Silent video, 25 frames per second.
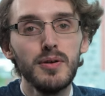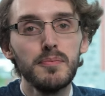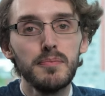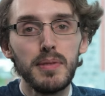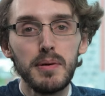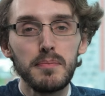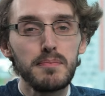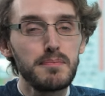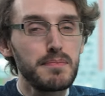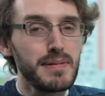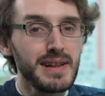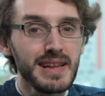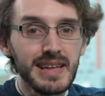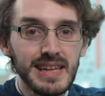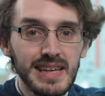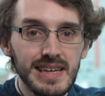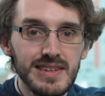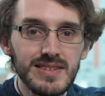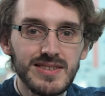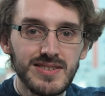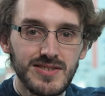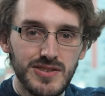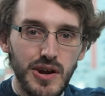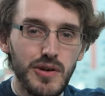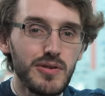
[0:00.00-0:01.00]
But
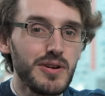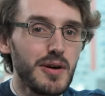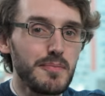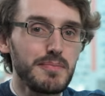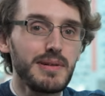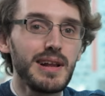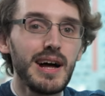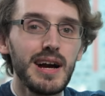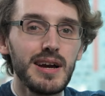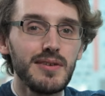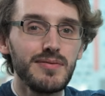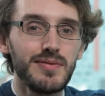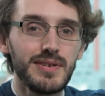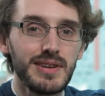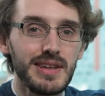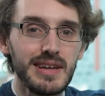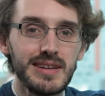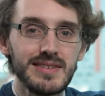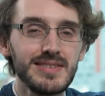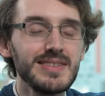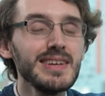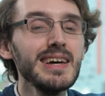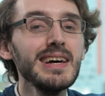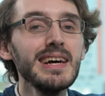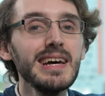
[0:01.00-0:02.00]
please don't apply for
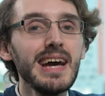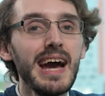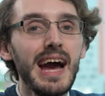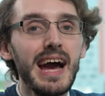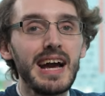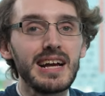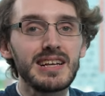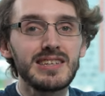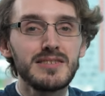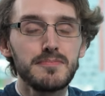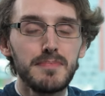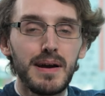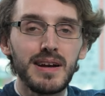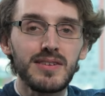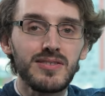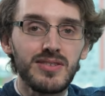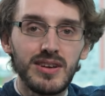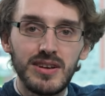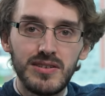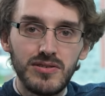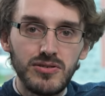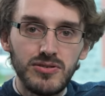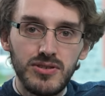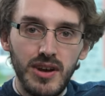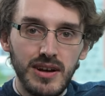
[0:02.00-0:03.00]
this
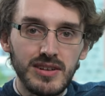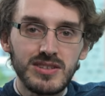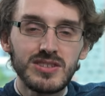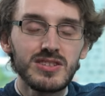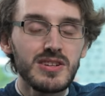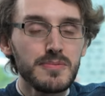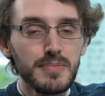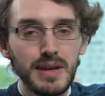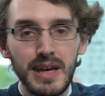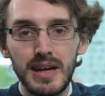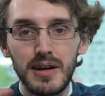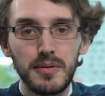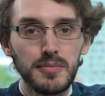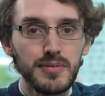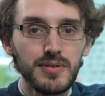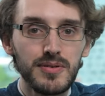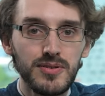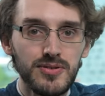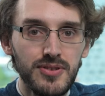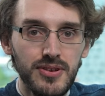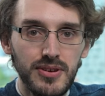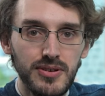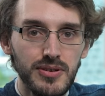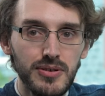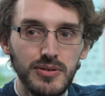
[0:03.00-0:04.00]
expecting just to be
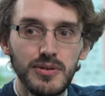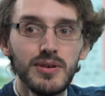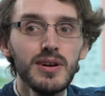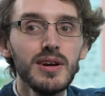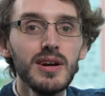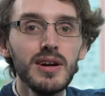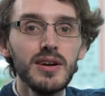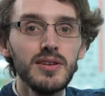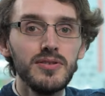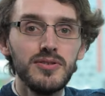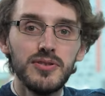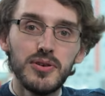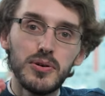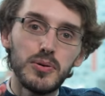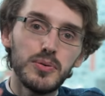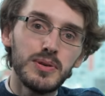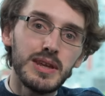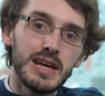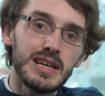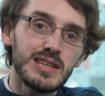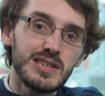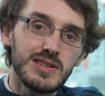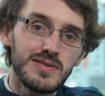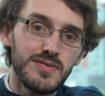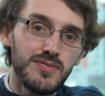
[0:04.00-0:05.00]
able to do
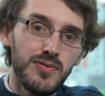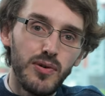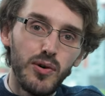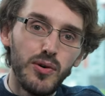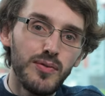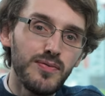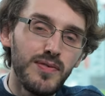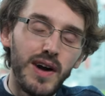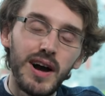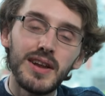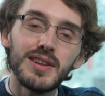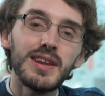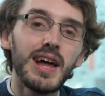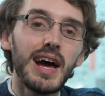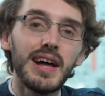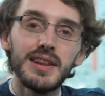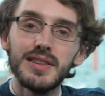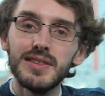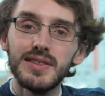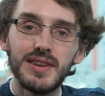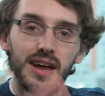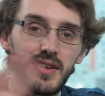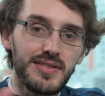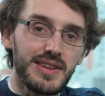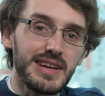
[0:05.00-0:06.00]
this for fun
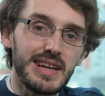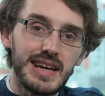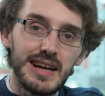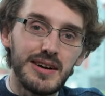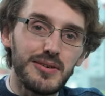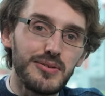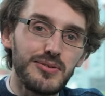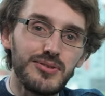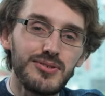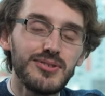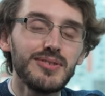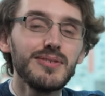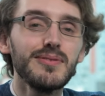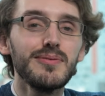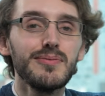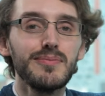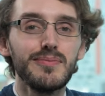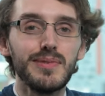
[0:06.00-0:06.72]
and nothing else.